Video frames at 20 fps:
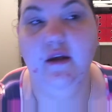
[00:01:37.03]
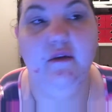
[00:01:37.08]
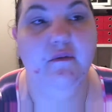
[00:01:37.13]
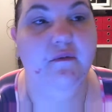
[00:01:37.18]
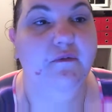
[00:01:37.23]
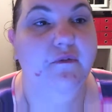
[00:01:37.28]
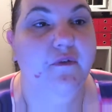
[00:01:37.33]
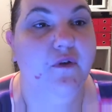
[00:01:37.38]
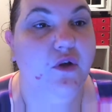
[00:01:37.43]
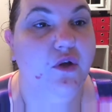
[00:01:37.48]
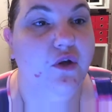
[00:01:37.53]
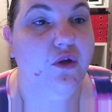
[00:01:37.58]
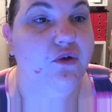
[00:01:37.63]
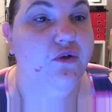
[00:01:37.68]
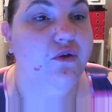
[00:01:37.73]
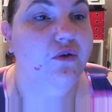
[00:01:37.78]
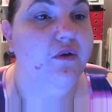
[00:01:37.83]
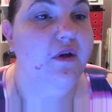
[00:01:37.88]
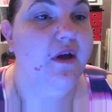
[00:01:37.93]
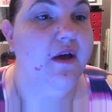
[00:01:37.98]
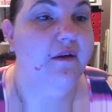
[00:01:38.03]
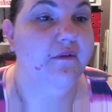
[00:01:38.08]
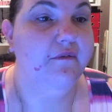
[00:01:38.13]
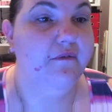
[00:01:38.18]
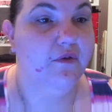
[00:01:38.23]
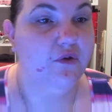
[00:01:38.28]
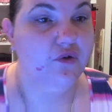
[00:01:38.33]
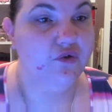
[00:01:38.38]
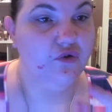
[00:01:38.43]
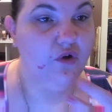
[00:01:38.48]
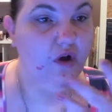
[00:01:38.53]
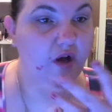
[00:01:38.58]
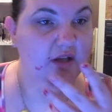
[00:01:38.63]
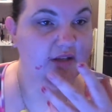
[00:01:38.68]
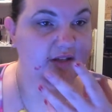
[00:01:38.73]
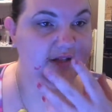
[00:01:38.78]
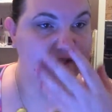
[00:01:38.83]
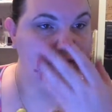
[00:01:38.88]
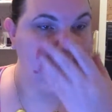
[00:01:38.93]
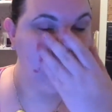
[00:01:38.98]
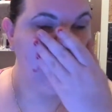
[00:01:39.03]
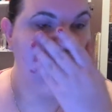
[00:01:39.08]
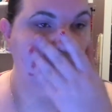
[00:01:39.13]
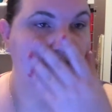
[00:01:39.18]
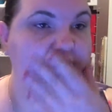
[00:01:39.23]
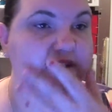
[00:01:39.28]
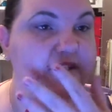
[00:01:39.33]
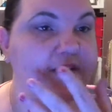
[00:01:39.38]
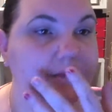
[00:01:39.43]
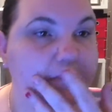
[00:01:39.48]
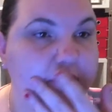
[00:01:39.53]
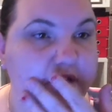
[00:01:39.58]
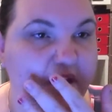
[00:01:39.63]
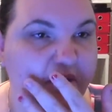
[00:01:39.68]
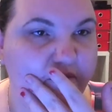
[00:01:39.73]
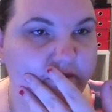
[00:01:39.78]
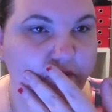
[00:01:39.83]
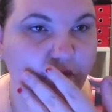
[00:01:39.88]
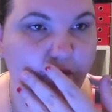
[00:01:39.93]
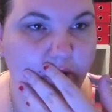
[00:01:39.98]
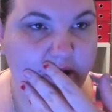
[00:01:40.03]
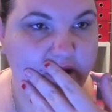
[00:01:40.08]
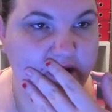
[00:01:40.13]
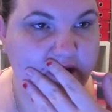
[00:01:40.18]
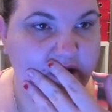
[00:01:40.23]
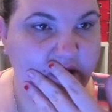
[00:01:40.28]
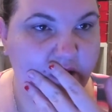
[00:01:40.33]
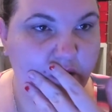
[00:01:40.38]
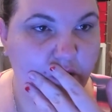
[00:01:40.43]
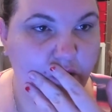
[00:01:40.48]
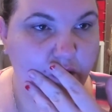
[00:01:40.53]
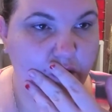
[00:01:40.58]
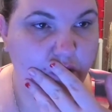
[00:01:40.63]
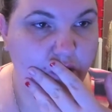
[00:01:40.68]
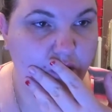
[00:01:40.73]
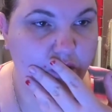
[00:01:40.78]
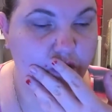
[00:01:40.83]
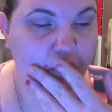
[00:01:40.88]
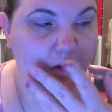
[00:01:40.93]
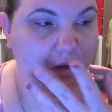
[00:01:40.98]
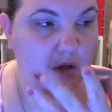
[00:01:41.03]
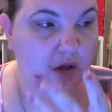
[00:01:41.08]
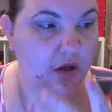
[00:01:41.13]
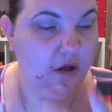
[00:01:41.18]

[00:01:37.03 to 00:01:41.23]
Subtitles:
if you do have dry skin, like this can be done for oily or